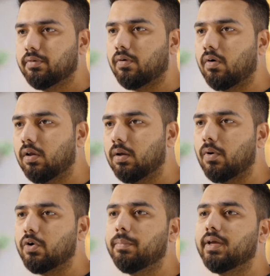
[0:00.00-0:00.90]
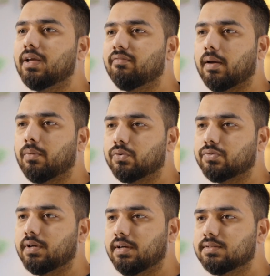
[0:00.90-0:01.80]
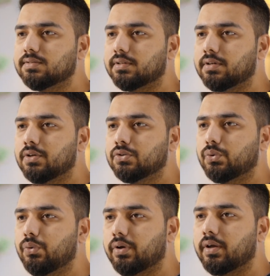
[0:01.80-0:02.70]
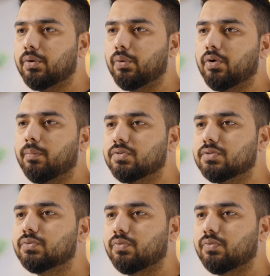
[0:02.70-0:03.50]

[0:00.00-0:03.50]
We're all about making web hosting easier so you can grow your business